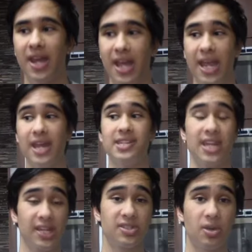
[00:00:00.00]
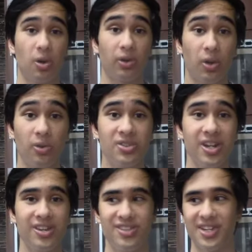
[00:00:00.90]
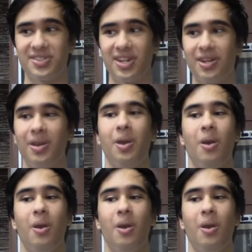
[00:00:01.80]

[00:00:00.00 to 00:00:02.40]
And it's called Culture Ingested